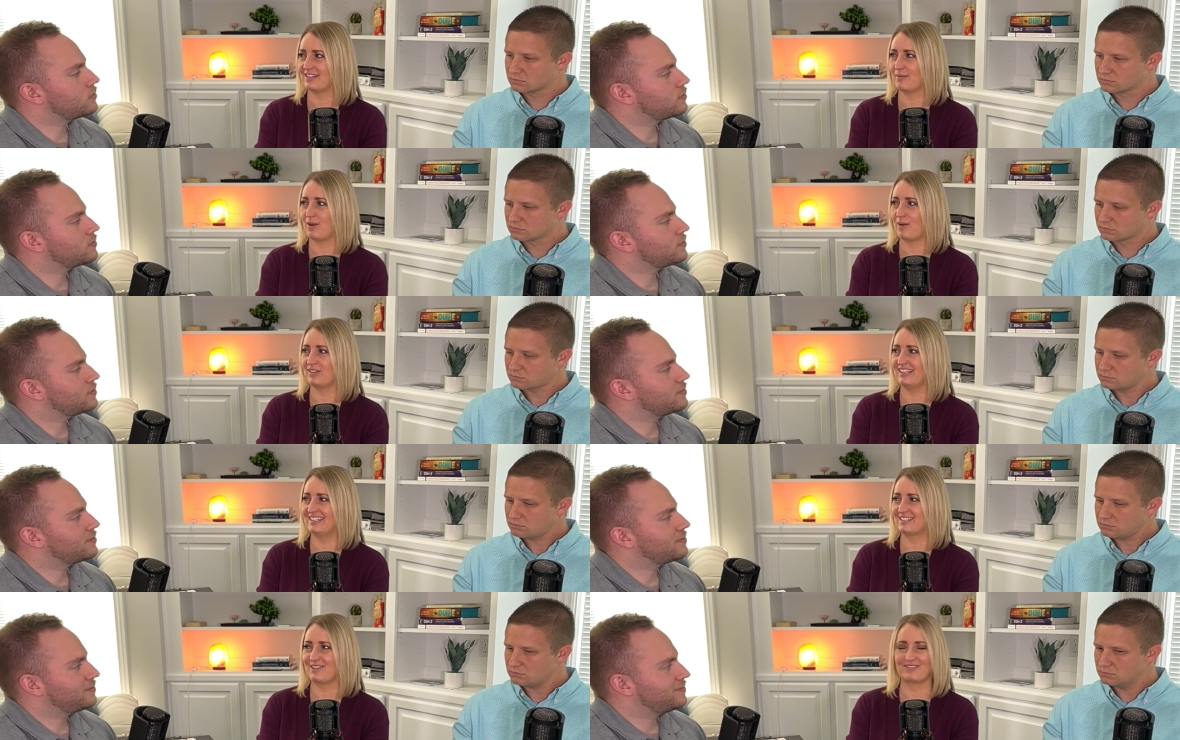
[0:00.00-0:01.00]
Speaker 1: I probably need
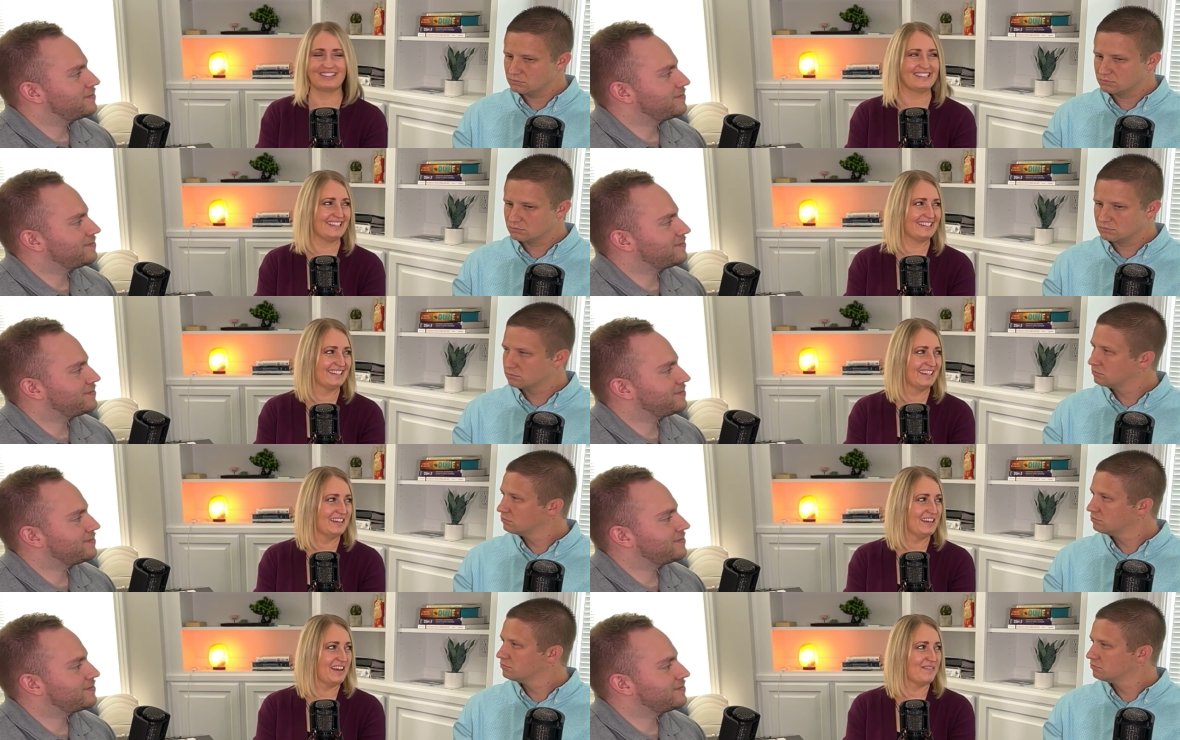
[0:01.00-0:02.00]
to come clean,
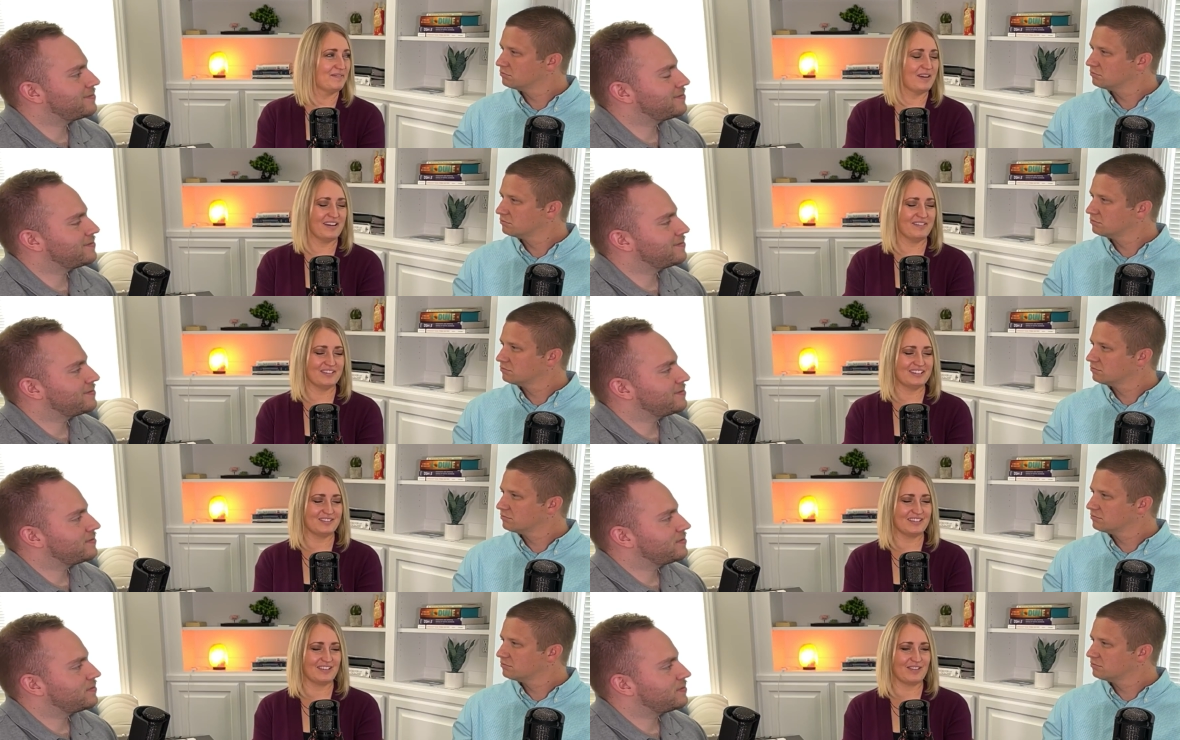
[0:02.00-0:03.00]
what would
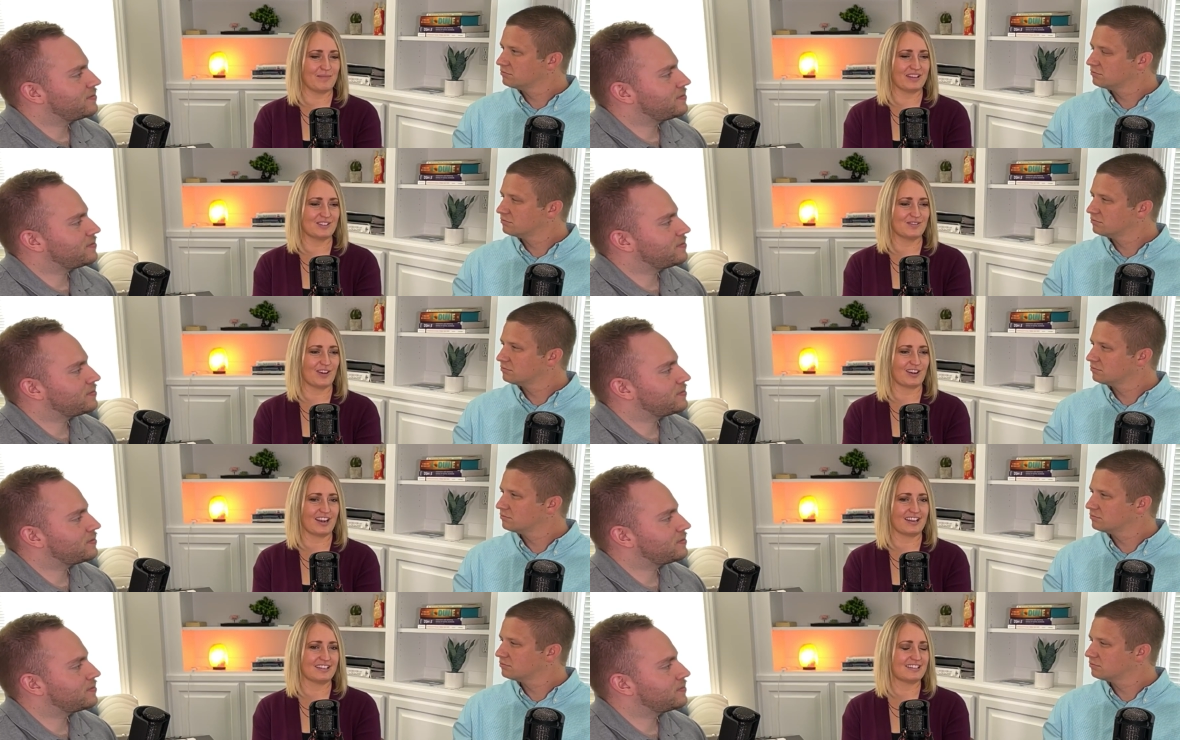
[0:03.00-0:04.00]
you give them as far
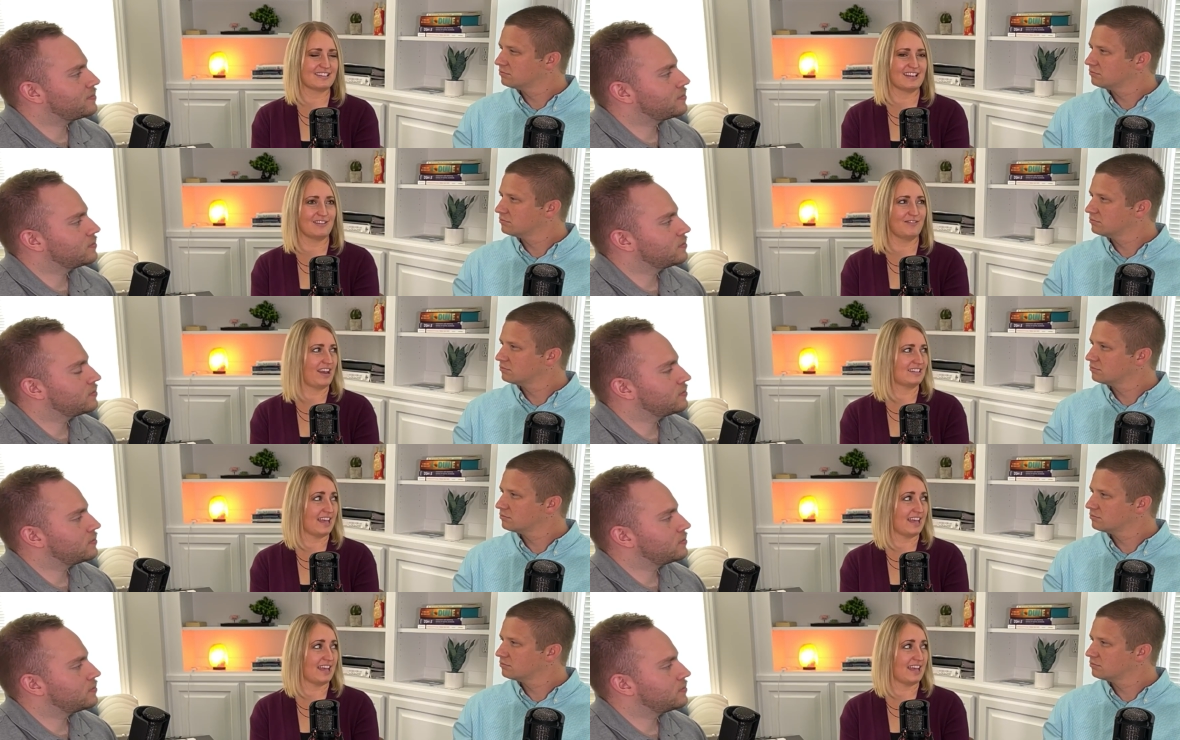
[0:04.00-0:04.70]
as advice?